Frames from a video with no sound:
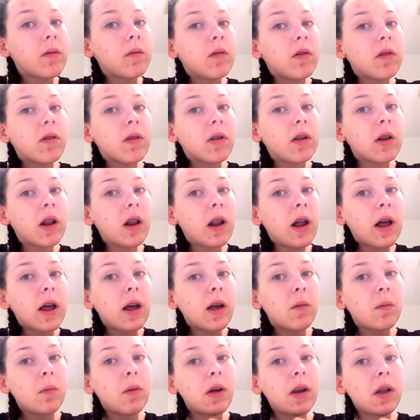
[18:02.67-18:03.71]
just going to
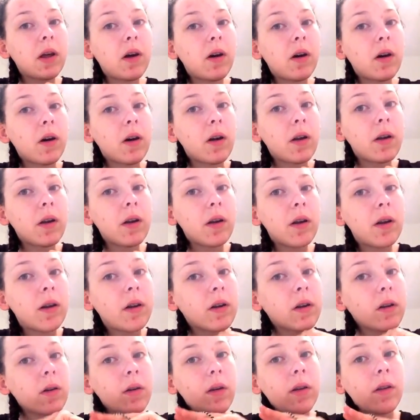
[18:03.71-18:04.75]
like put it on,
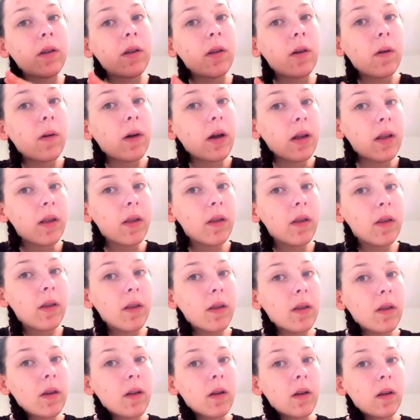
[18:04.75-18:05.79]
twist it
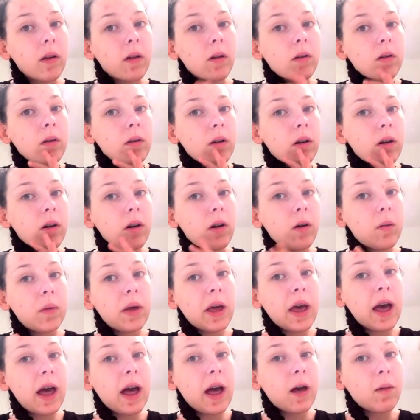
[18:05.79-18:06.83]
once, hold my
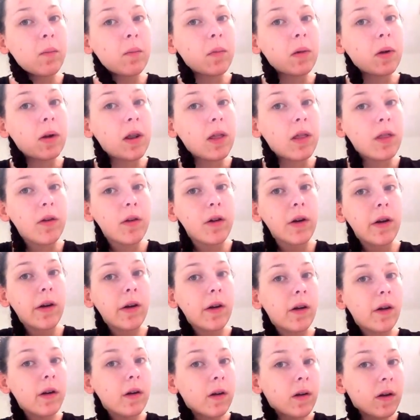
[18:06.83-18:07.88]
hair, pull it through,
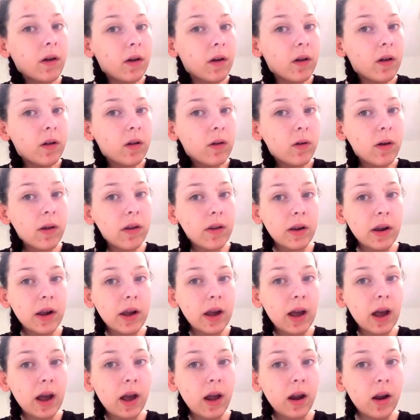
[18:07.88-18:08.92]
twist it
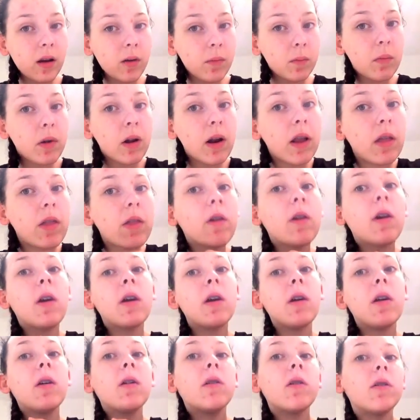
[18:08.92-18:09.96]
again and pull it
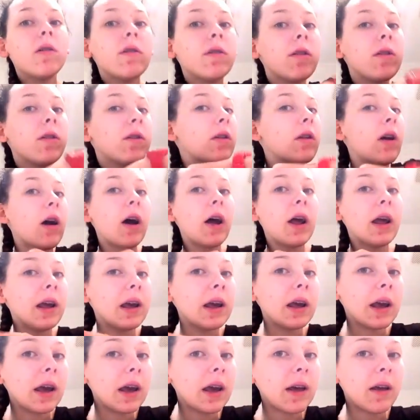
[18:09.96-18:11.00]
through, just
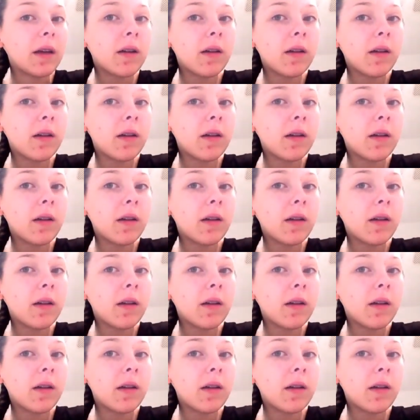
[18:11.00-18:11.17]
tying it.